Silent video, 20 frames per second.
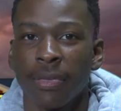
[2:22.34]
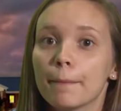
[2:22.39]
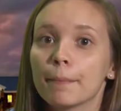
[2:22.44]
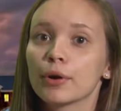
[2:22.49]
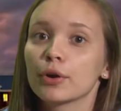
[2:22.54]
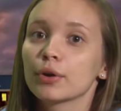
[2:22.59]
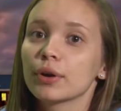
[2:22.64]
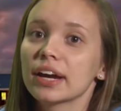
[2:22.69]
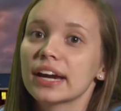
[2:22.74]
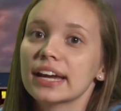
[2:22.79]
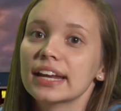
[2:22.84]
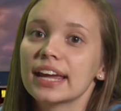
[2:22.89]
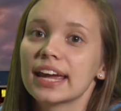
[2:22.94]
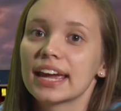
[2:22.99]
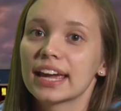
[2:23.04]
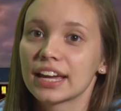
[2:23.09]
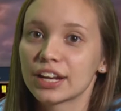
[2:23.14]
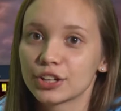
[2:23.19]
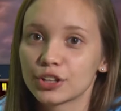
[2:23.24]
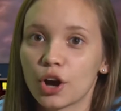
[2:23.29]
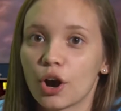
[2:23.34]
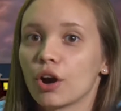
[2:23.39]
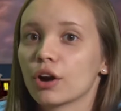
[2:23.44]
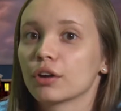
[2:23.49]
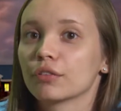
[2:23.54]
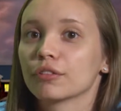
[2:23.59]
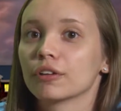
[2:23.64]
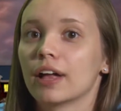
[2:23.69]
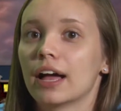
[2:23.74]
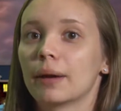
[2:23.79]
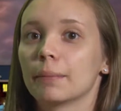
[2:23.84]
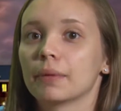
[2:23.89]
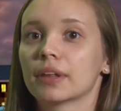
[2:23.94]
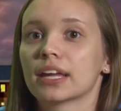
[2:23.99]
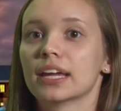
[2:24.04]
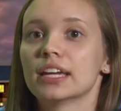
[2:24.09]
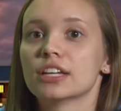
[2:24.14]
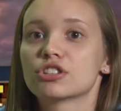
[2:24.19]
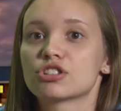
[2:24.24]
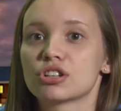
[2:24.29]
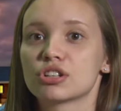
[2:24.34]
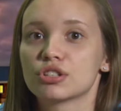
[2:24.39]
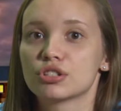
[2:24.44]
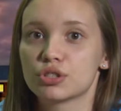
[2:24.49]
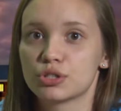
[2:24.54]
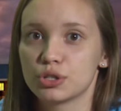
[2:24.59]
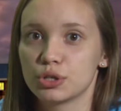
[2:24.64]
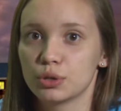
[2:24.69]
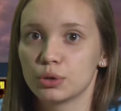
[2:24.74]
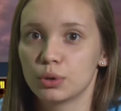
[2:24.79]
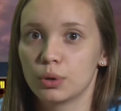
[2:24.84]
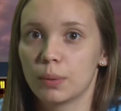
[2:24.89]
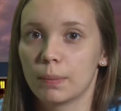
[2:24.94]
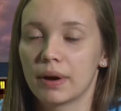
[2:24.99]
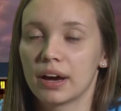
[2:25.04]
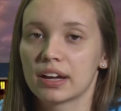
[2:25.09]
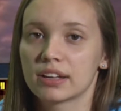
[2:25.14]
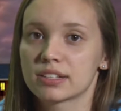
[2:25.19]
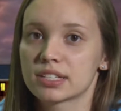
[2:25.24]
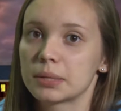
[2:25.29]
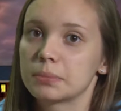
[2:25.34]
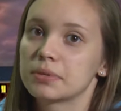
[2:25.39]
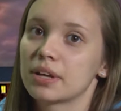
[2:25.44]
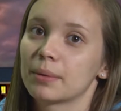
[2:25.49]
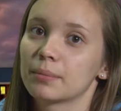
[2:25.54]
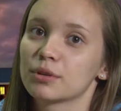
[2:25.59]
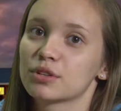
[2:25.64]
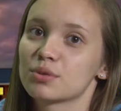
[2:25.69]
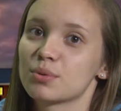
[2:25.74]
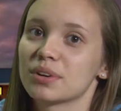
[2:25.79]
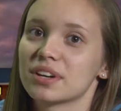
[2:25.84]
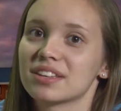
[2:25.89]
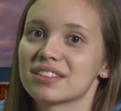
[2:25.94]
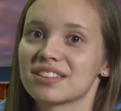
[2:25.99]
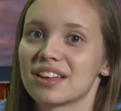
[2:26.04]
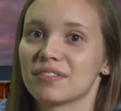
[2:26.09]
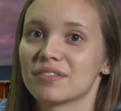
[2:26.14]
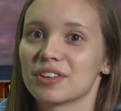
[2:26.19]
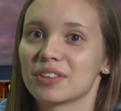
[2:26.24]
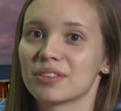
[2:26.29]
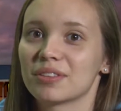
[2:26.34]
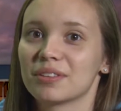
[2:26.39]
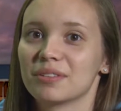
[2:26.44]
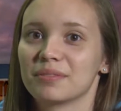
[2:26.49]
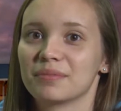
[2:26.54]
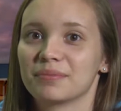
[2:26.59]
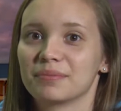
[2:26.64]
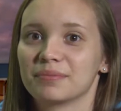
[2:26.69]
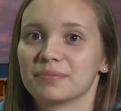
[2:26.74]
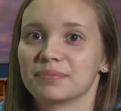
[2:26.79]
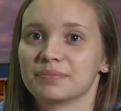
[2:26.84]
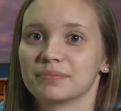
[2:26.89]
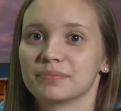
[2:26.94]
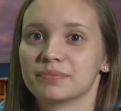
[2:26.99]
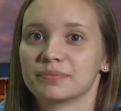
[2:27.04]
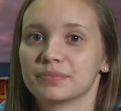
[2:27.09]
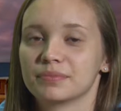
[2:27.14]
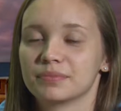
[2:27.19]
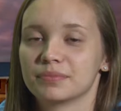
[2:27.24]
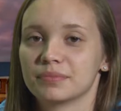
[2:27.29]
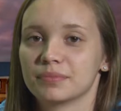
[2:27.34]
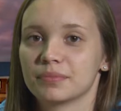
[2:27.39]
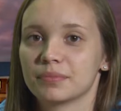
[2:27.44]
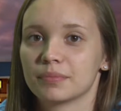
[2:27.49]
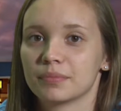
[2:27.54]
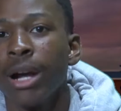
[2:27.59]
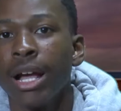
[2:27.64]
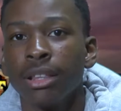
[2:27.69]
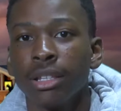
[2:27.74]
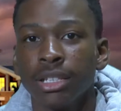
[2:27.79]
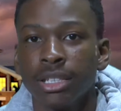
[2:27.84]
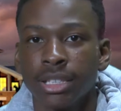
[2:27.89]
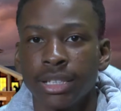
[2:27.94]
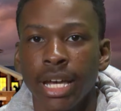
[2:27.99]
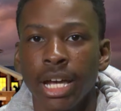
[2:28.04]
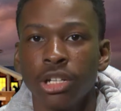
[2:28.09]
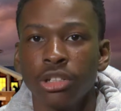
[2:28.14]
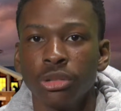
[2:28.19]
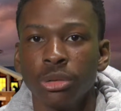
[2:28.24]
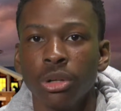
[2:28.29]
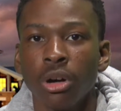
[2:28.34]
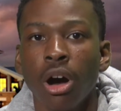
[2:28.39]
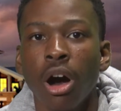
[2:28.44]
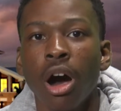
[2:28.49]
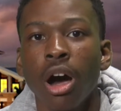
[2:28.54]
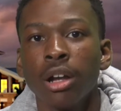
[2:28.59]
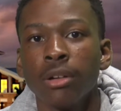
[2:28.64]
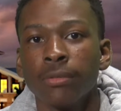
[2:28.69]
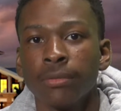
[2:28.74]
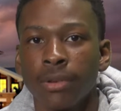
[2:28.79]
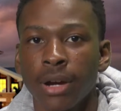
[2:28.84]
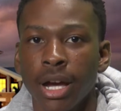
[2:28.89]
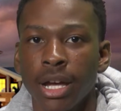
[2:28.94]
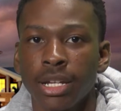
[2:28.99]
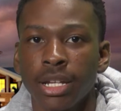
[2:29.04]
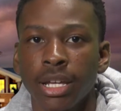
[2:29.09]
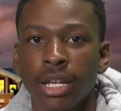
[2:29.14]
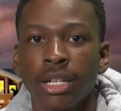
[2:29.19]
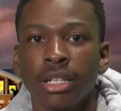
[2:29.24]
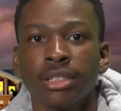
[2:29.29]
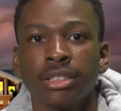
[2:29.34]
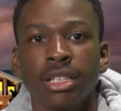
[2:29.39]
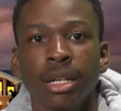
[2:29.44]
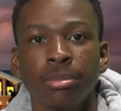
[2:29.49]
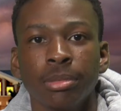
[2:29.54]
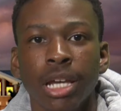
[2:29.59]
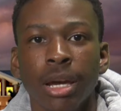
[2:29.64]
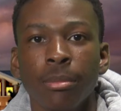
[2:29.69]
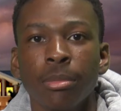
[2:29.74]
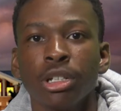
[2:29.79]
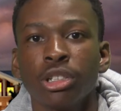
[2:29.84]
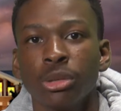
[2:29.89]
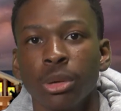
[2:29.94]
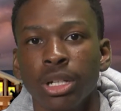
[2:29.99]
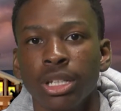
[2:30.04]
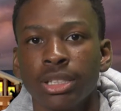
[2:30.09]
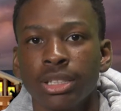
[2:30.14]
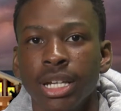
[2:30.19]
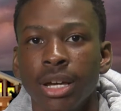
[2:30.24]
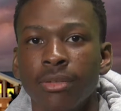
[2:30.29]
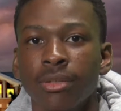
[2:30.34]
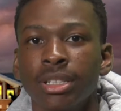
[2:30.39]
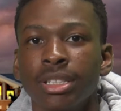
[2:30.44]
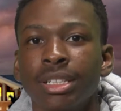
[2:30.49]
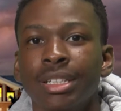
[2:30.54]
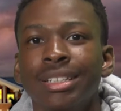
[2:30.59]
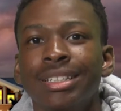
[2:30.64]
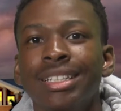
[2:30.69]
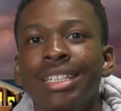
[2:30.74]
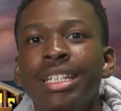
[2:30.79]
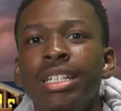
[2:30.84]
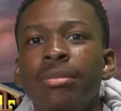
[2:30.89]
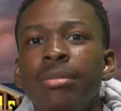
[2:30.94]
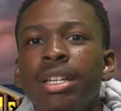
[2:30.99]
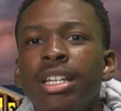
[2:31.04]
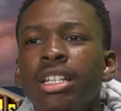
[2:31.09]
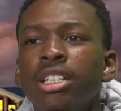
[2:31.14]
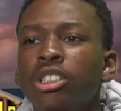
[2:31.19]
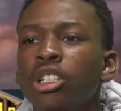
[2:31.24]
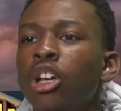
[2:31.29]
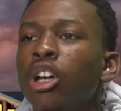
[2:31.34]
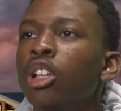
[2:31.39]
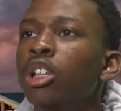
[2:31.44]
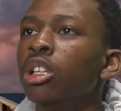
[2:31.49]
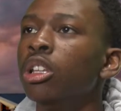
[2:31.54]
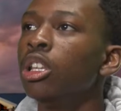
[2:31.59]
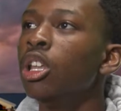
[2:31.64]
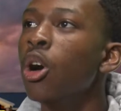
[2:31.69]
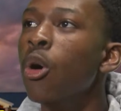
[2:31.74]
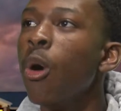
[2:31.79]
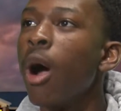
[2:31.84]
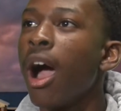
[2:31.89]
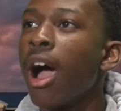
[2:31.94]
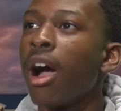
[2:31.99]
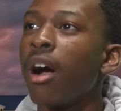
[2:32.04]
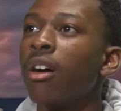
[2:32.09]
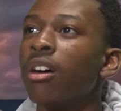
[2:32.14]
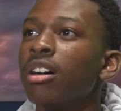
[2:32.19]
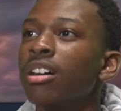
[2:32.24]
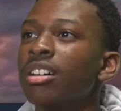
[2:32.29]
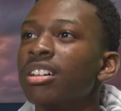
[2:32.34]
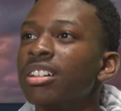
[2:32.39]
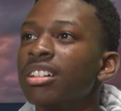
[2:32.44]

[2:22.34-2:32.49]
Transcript: Parade and carnival applications due by September 27th. Pep rally schedule on Friday, September 27th. Theme is Luau.